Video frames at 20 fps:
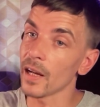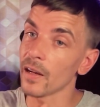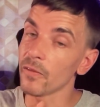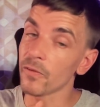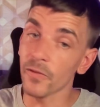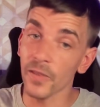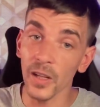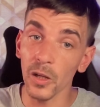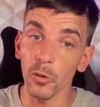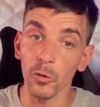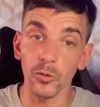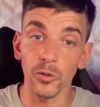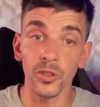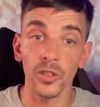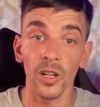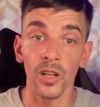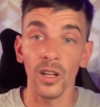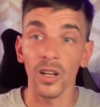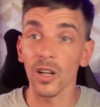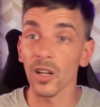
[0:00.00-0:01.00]
It
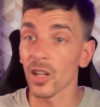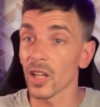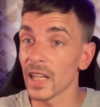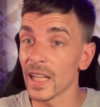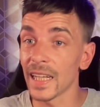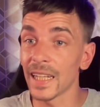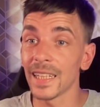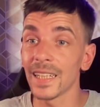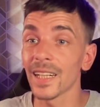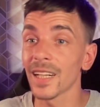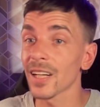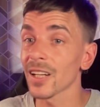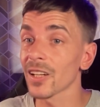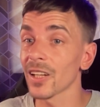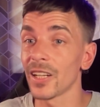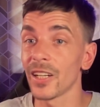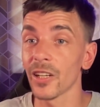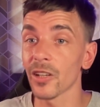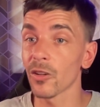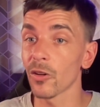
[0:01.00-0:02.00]
feels clean,
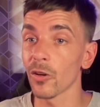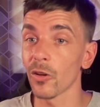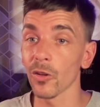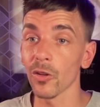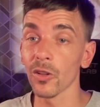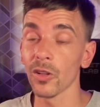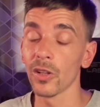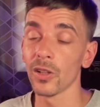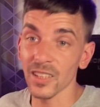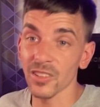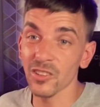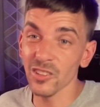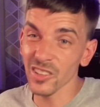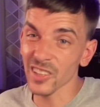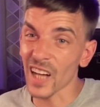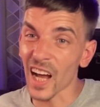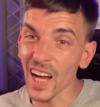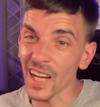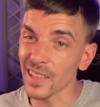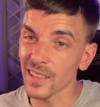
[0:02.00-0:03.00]
clinical. It's
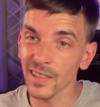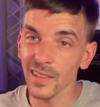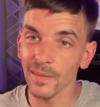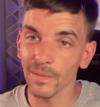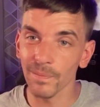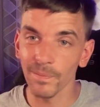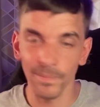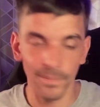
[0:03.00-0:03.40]
just nice.